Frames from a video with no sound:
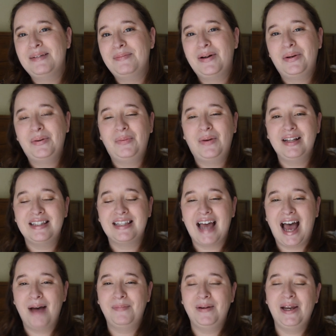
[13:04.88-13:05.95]
about what's
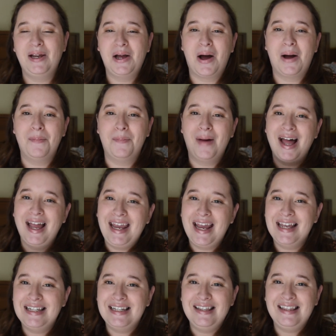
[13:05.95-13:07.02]
happening on my
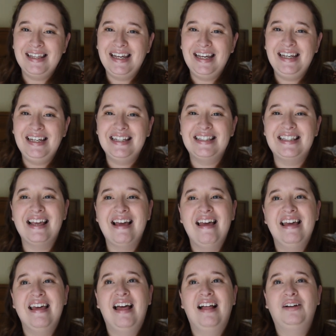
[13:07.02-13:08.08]
end of things
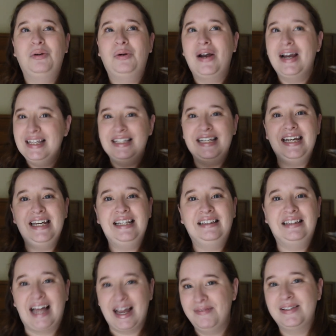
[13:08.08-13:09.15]
crazy
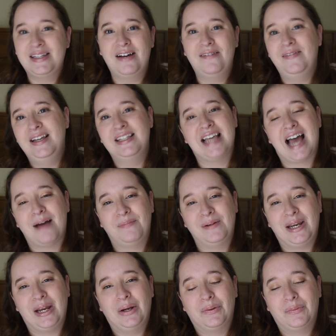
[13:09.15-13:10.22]
life stuff is
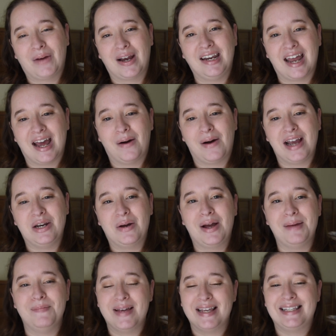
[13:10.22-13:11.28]
happening right now. I know
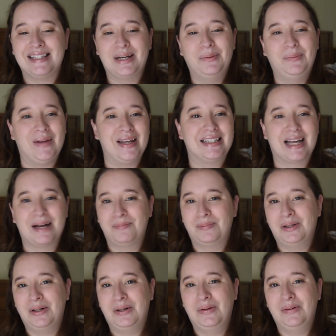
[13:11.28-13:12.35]
I missed a week's
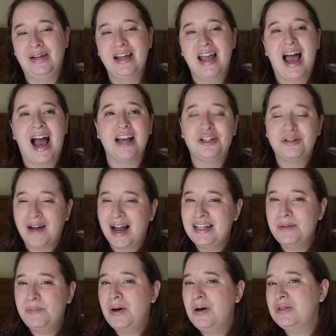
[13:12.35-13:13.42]
upload. I try
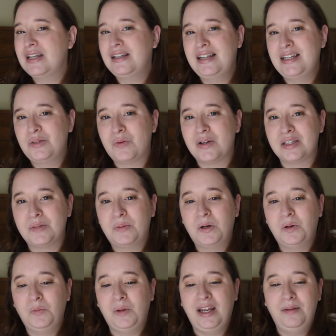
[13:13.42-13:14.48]
to post at least once
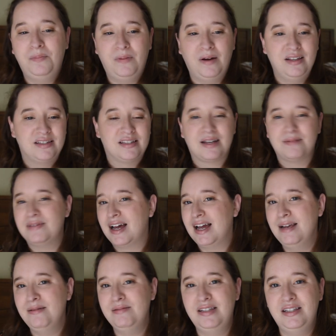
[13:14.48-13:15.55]
per week, but
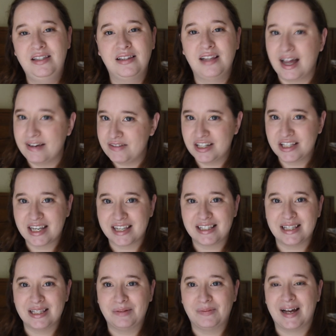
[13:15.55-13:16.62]
sometimes life just gets
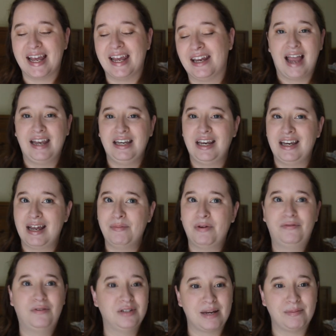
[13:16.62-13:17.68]
in the way. I am a
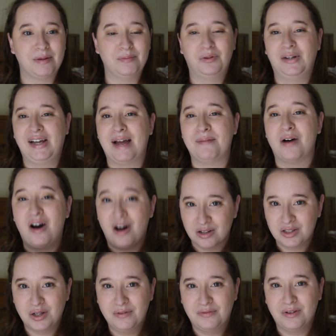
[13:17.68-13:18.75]
full-time employee. I'm
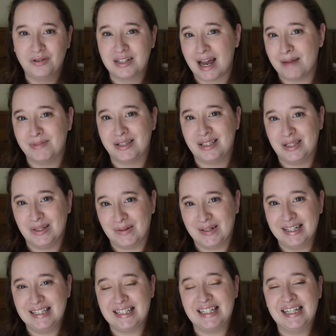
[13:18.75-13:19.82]
also a full-time
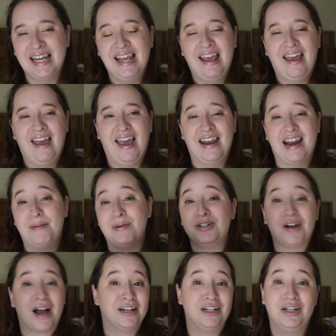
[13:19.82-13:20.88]
student, and I've been
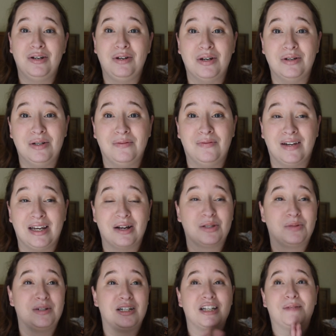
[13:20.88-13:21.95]
trying to do YouTube videos,
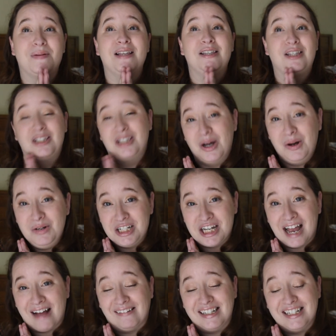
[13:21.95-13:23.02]
which has been so
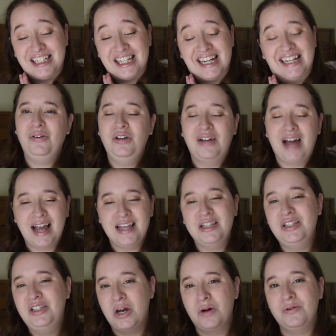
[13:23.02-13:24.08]
challenging. You
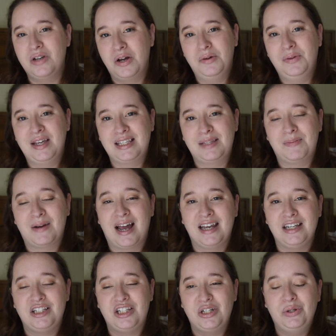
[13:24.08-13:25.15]
guys don't know this, but I
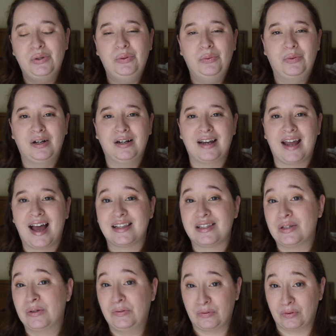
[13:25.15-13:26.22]
do work at
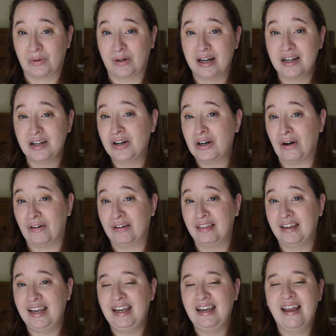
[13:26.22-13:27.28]
Sephora
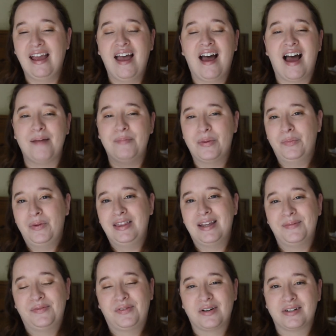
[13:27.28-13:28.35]
currently. I've been with
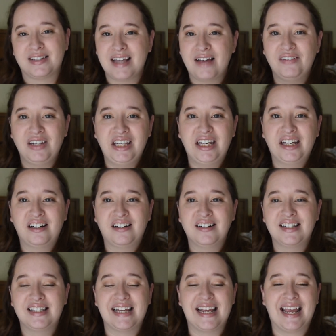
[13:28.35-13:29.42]
them for seven
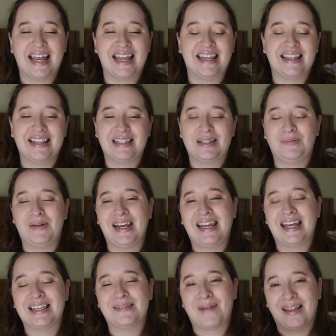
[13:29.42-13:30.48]
years, and this week
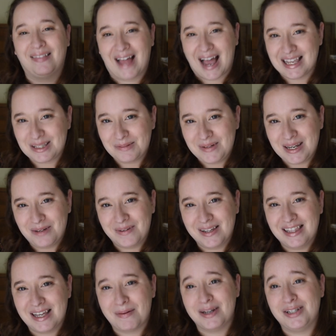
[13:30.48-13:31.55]
is my last week with
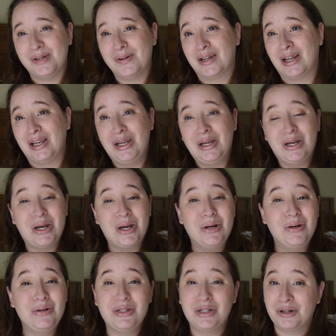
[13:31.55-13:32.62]
them. I'm doing a
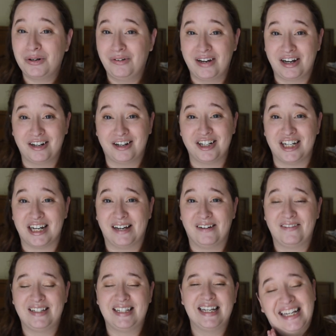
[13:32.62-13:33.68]
huge career
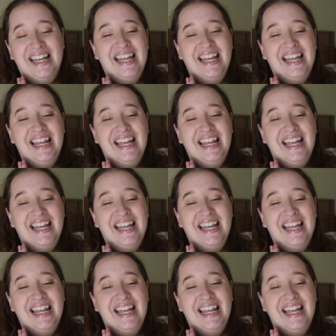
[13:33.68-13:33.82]
shift.